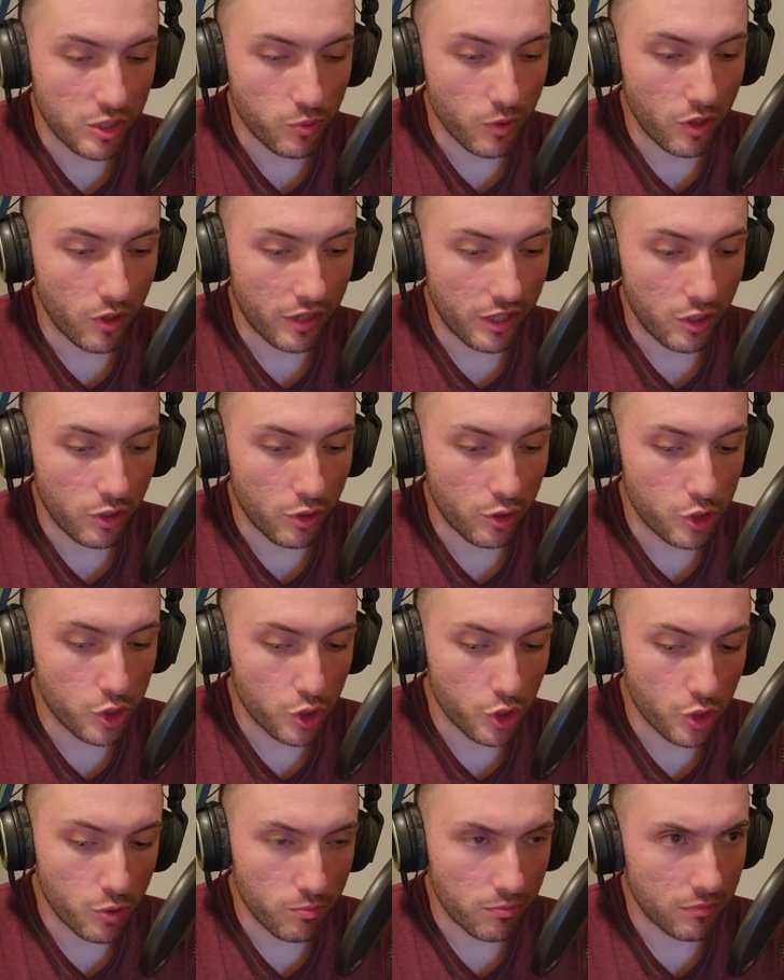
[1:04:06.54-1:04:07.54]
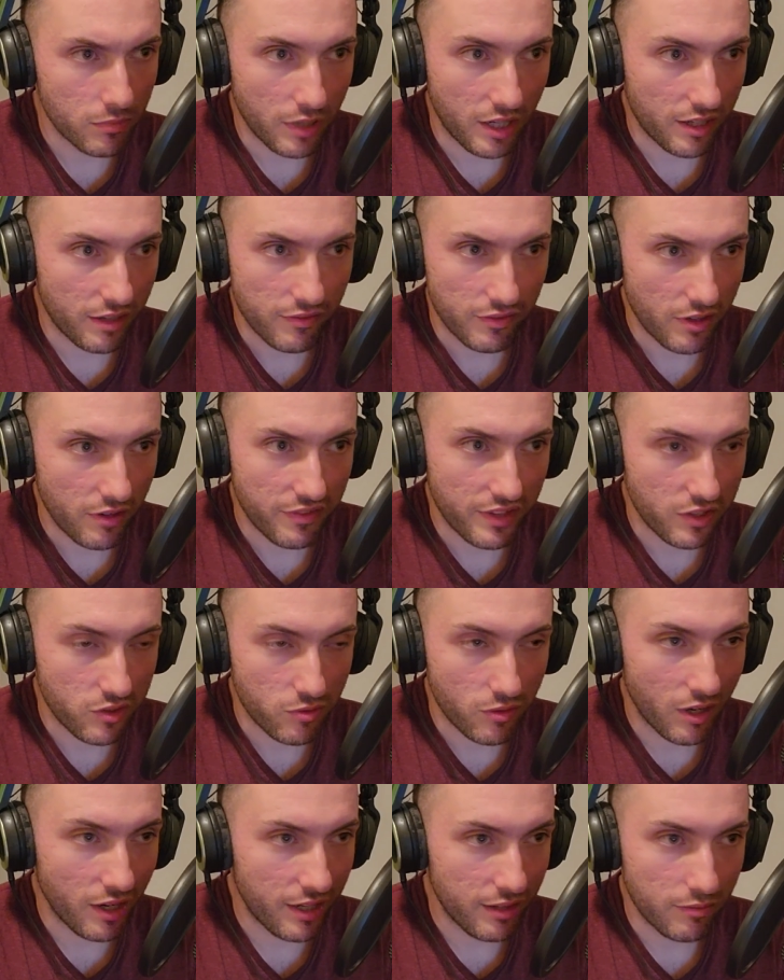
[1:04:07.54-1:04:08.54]
World at YouTube. I don't even know if that's
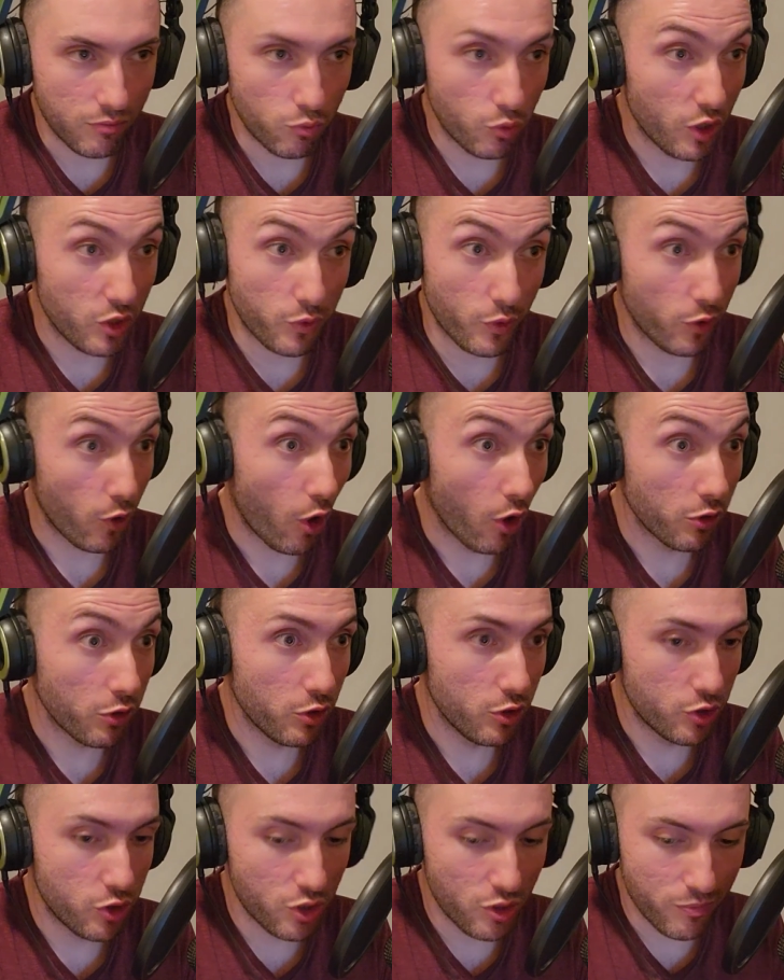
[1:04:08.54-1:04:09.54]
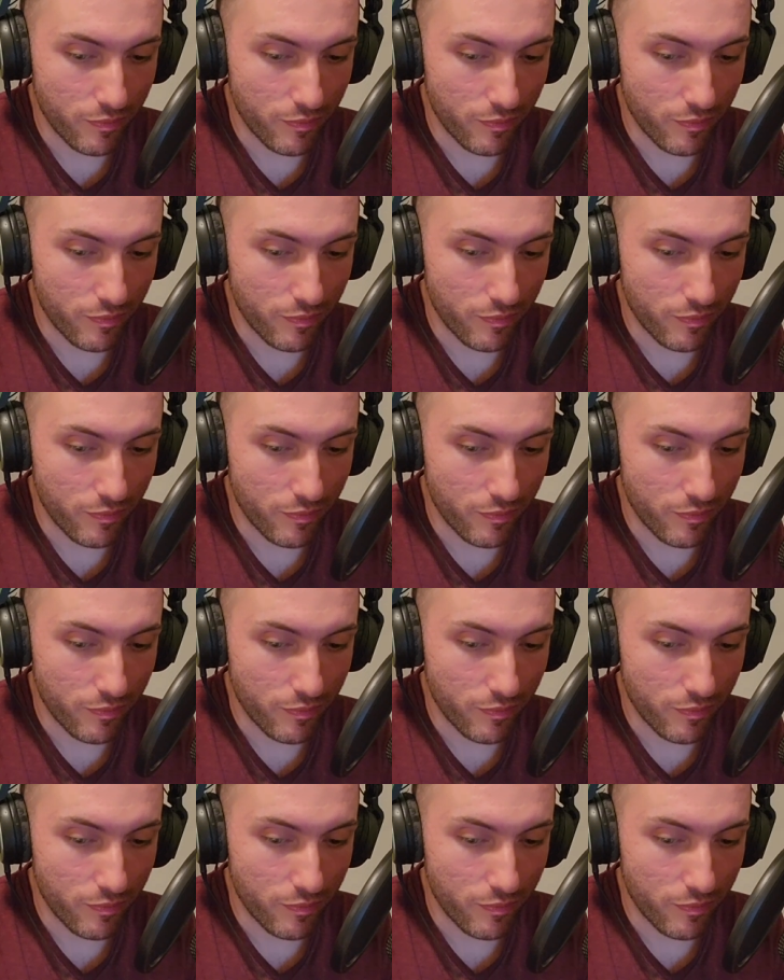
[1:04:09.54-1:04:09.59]
right. Where's World on YouTube.